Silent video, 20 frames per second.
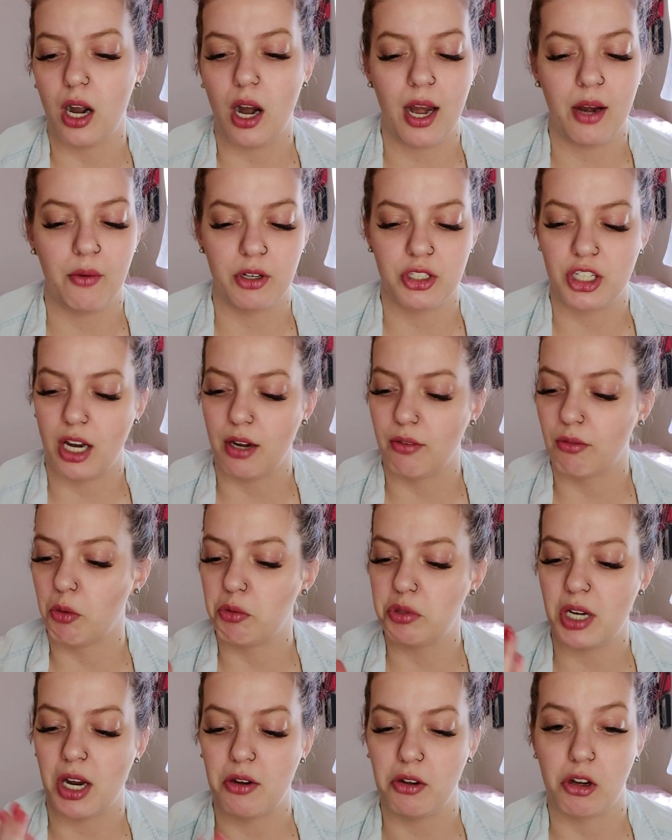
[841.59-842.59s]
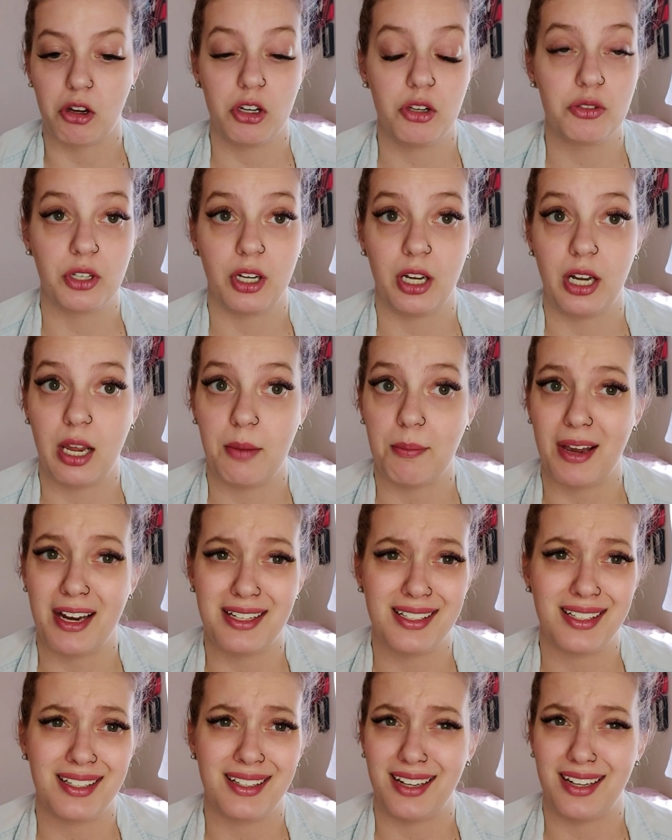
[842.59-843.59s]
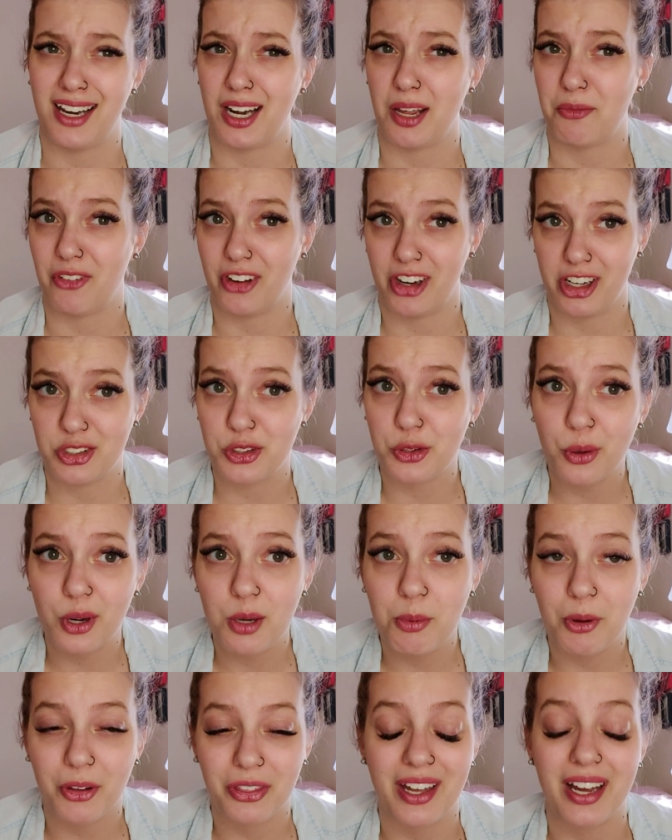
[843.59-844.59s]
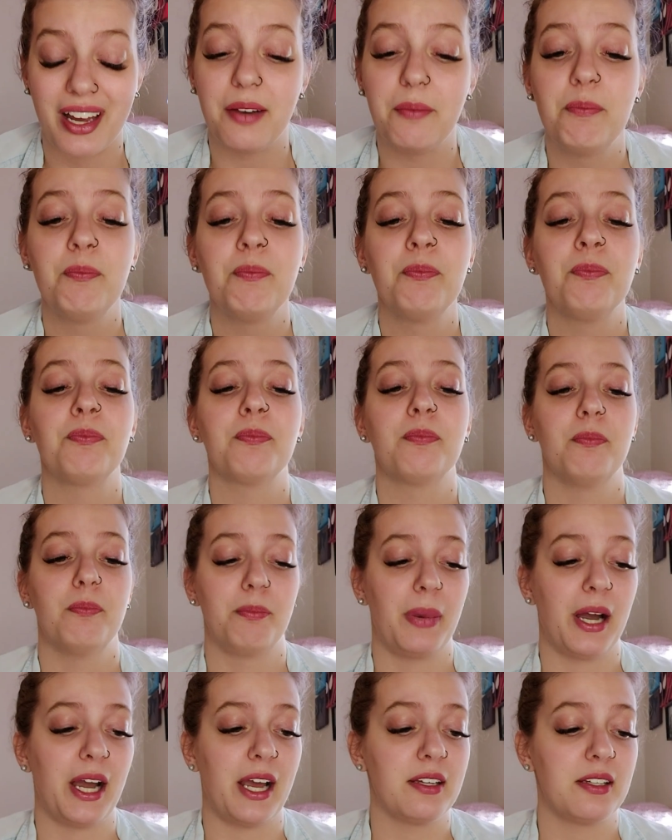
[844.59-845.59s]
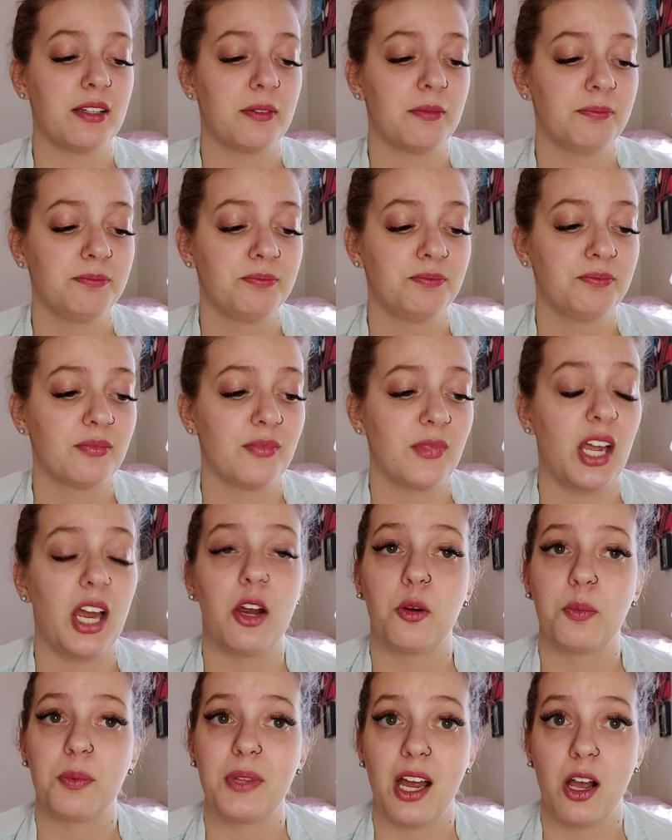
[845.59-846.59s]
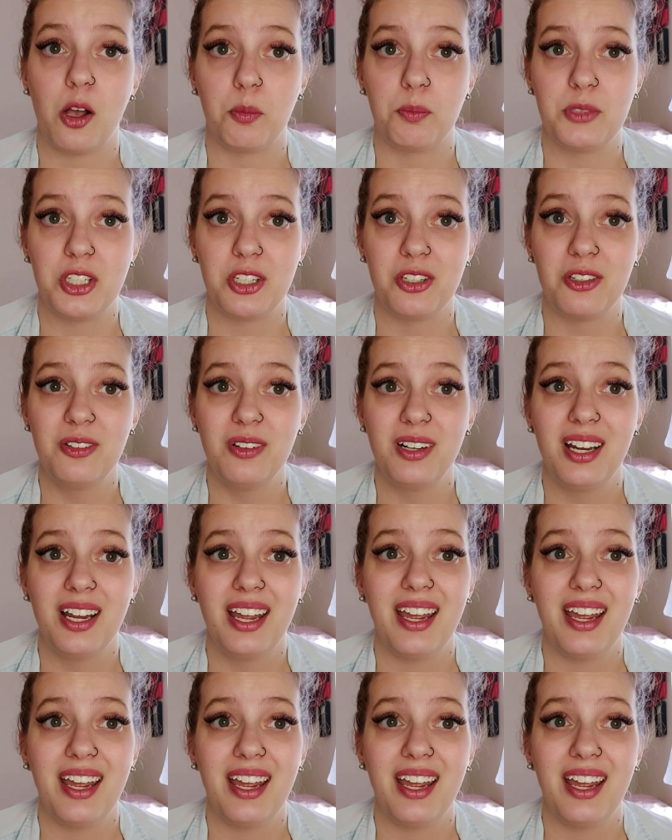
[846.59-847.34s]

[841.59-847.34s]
I wish I wrote down your username. I didn't, and I'm very sorry about that. But I hope that helped you.